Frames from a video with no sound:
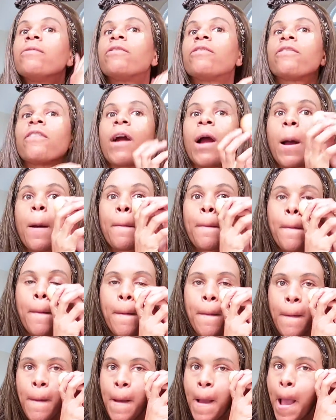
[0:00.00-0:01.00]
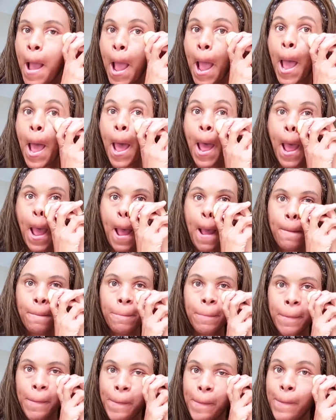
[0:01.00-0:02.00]
From
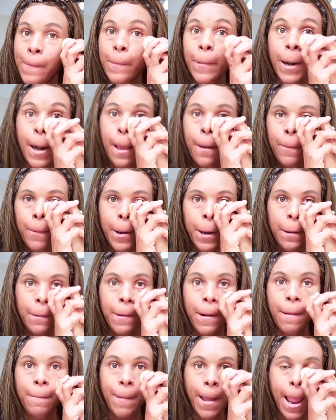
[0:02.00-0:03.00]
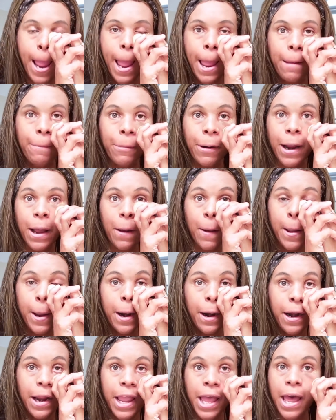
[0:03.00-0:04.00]
when I went around my eyebrow
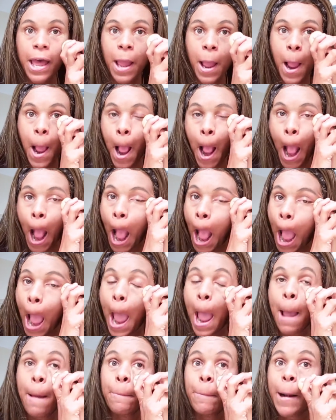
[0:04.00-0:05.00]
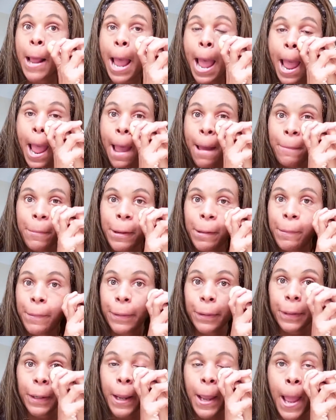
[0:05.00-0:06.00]
area. I'm not happy
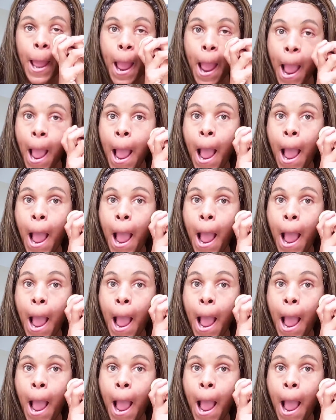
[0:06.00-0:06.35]
about that.